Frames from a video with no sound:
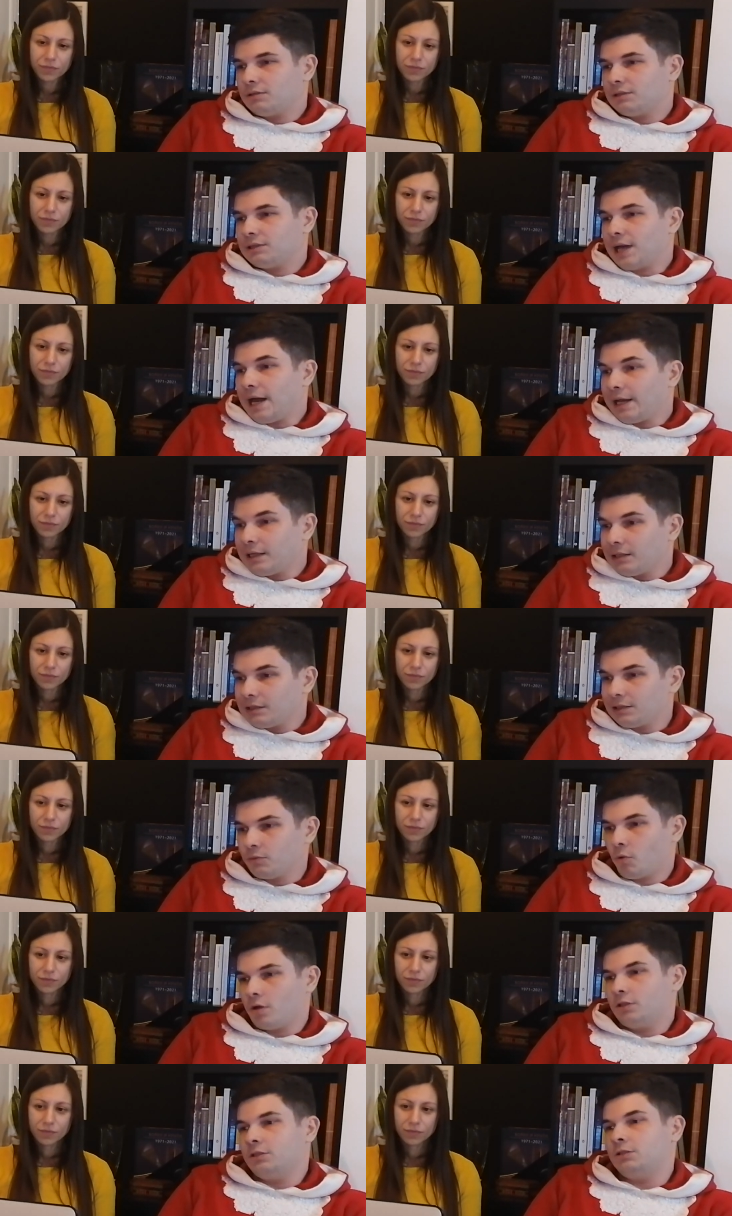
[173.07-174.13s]
Speaker 1: science
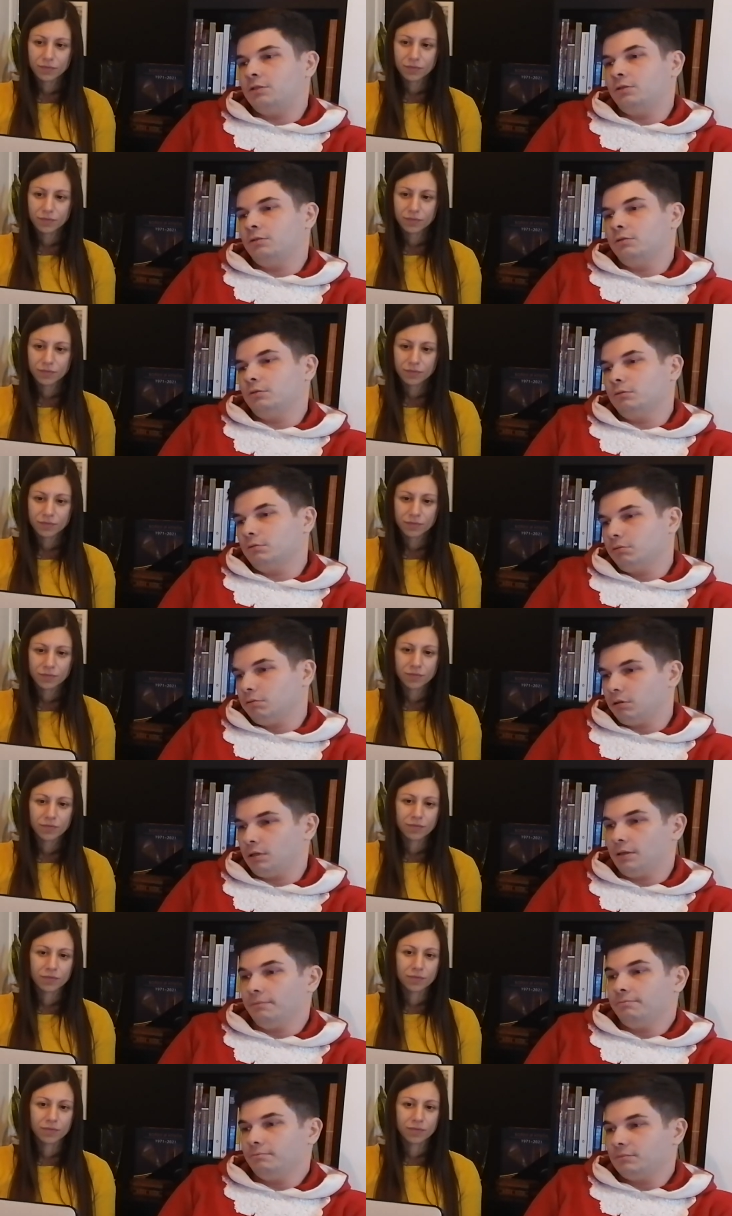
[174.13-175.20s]
wants to
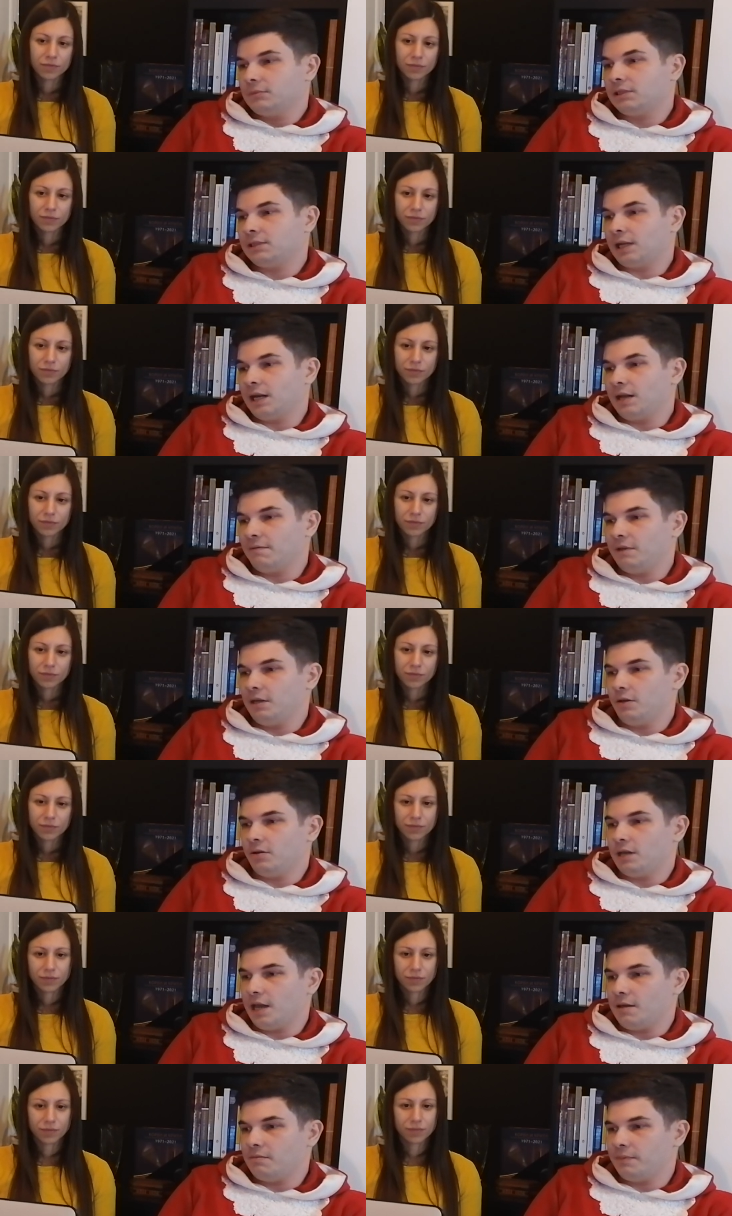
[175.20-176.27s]
uh, study video
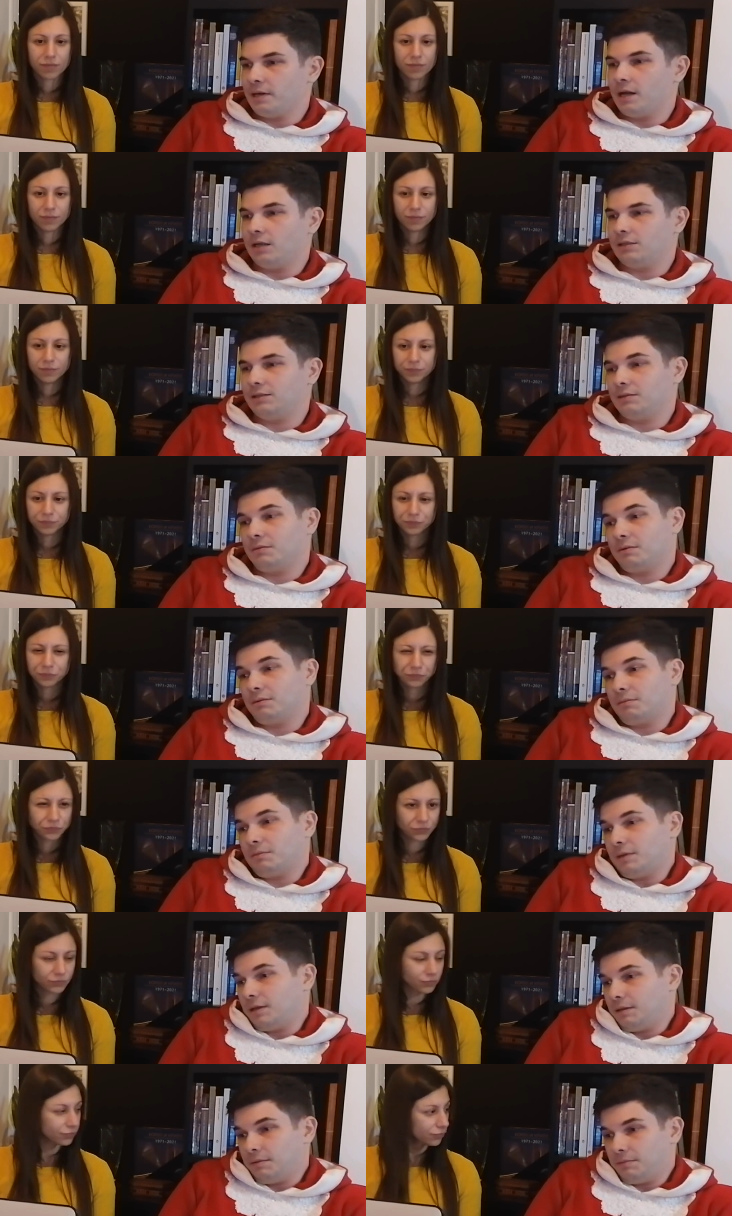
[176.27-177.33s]
games because
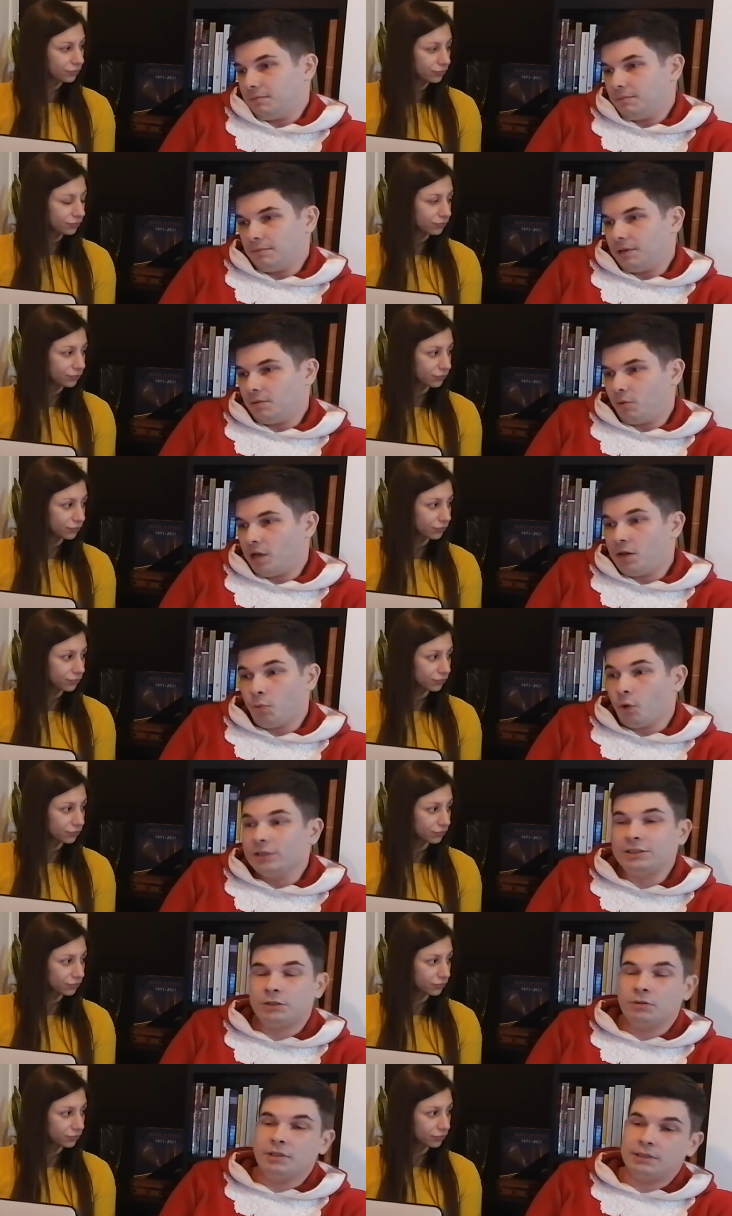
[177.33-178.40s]
it, it,
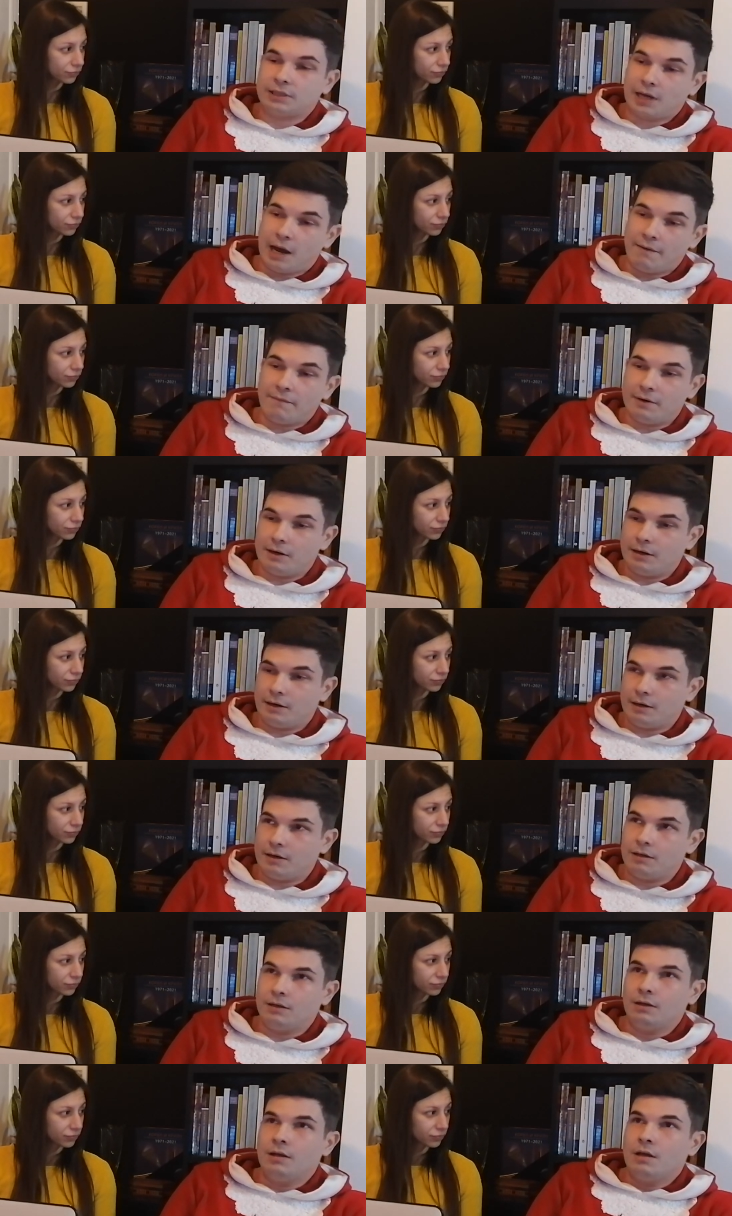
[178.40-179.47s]
wants to
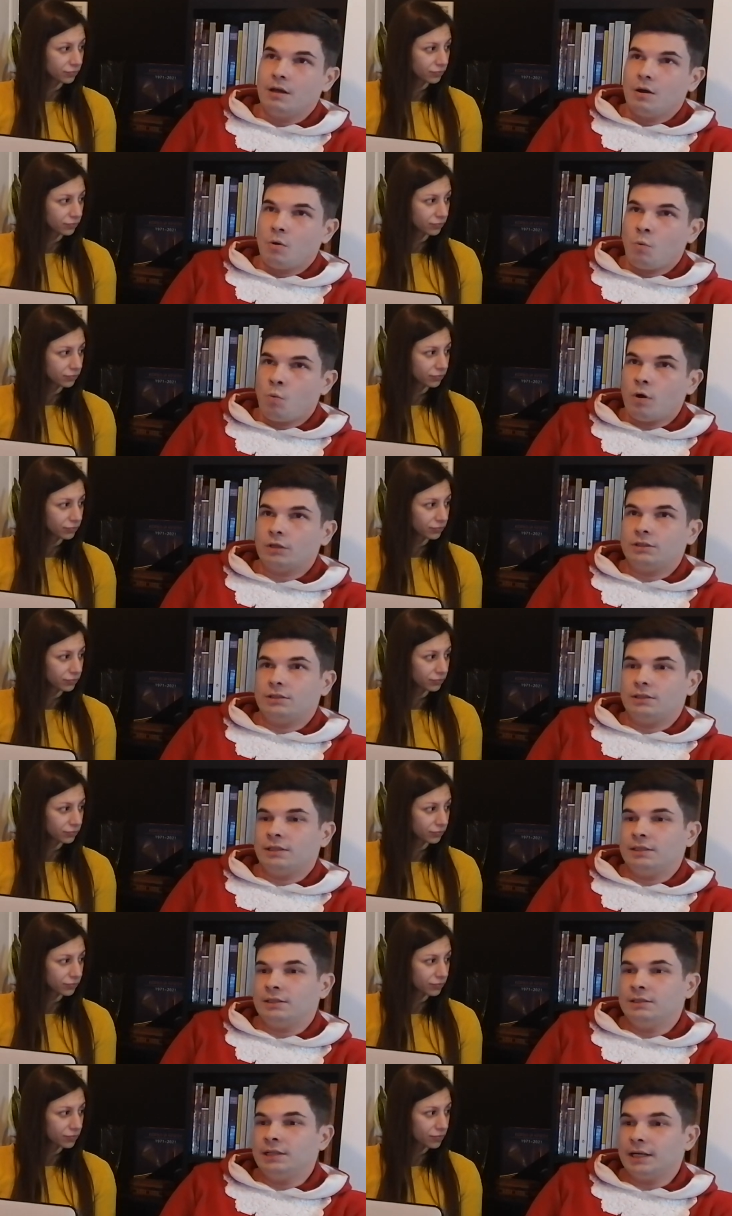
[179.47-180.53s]
discover what
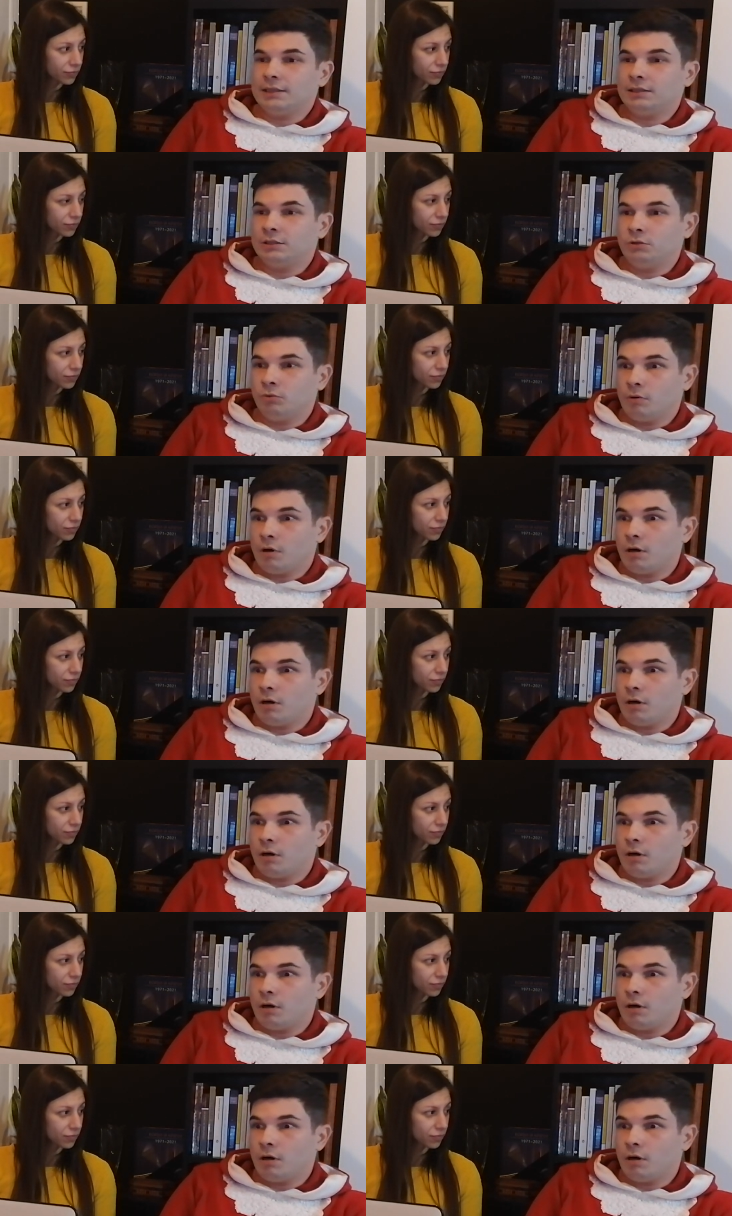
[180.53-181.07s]
it does to